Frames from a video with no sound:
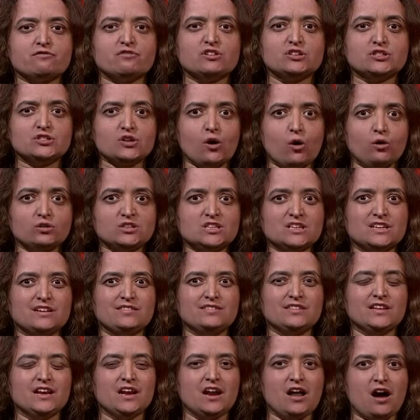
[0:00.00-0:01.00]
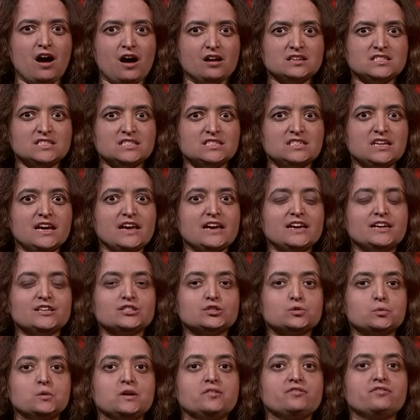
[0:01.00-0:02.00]
resulted in the last
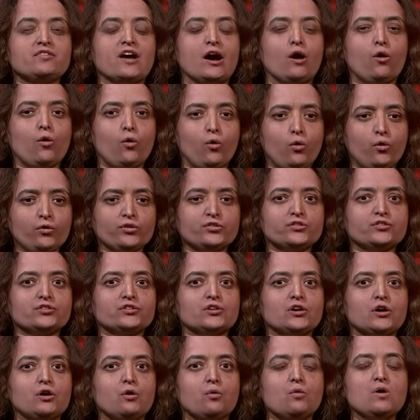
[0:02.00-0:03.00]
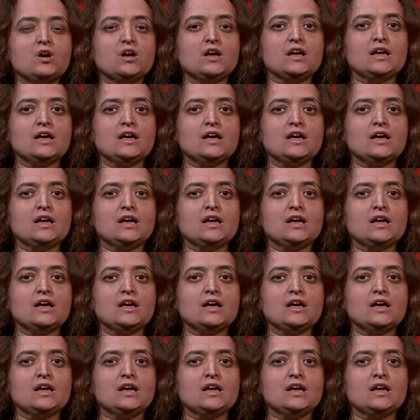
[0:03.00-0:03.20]
days with also